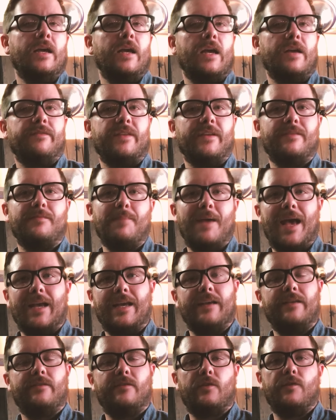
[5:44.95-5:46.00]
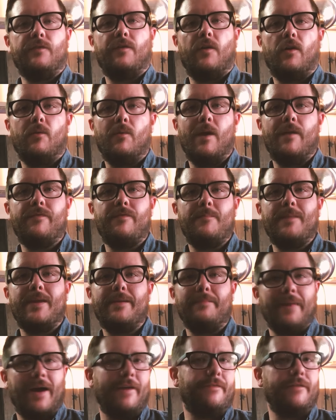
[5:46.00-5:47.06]
If this bag gets too far away from me,
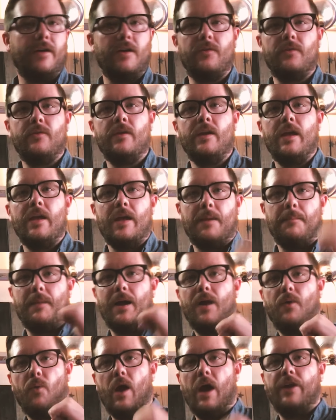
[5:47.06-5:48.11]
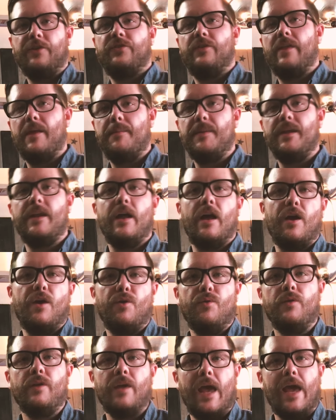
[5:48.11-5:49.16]
my phone my watch let me know,
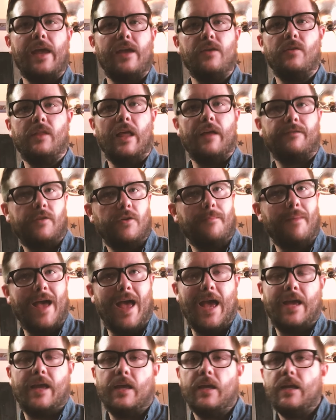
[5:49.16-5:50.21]
hey, you left your bag.